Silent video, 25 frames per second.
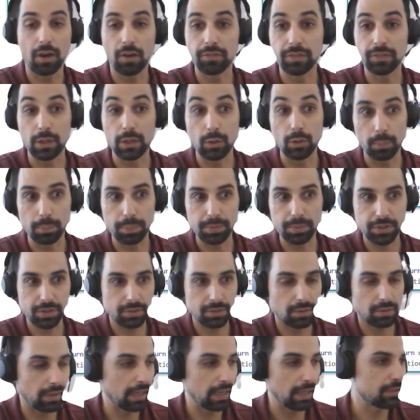
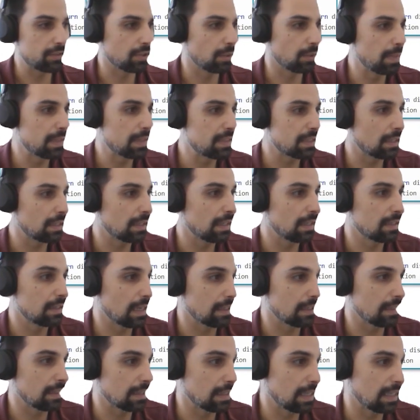loops, right? So basically,
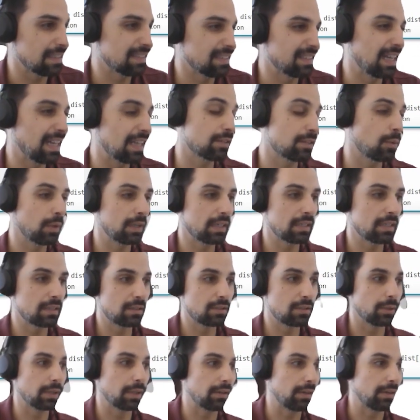that's what it's
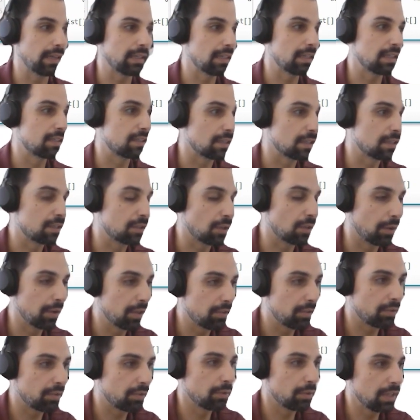doing, right? It's
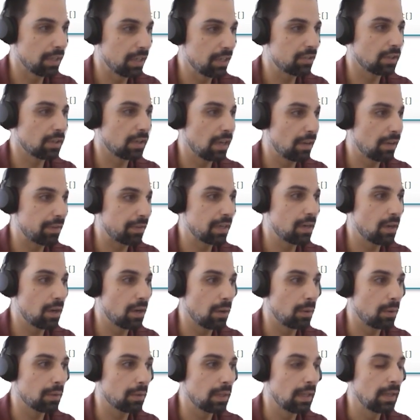going through each and every
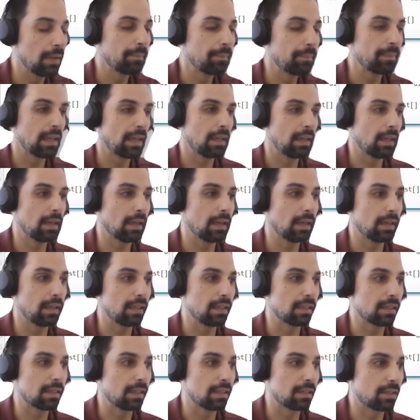node,
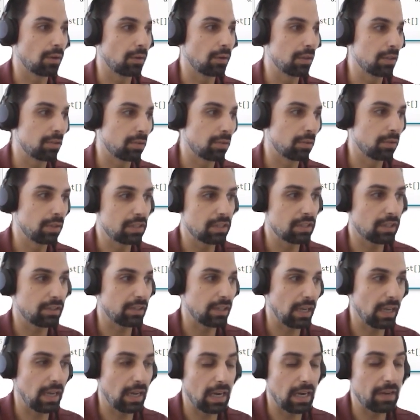it's going through each
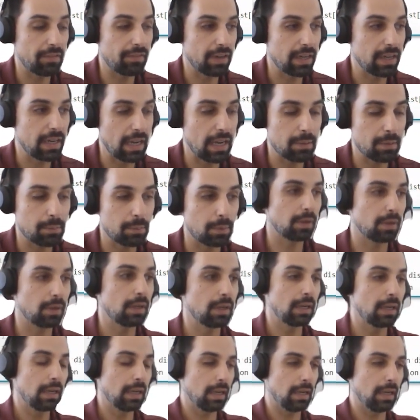and every neighbor
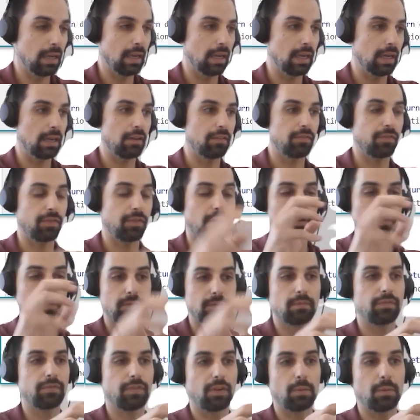
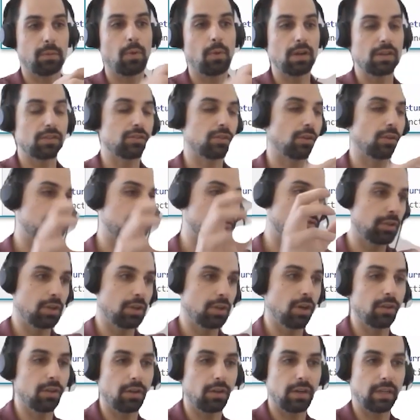from one source to
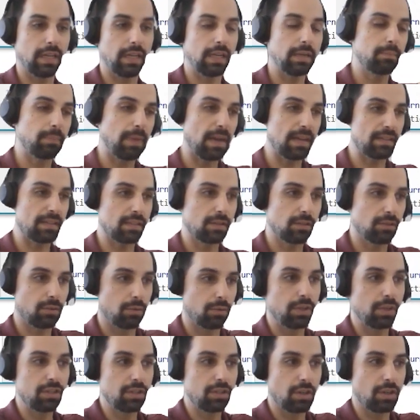the other, then passing
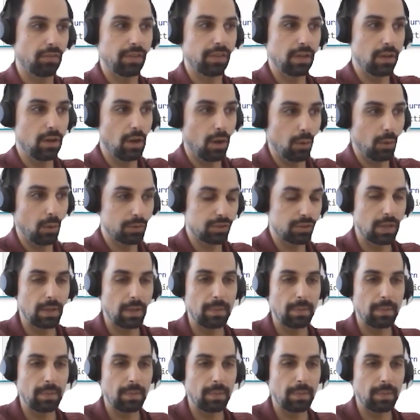through each of the nodes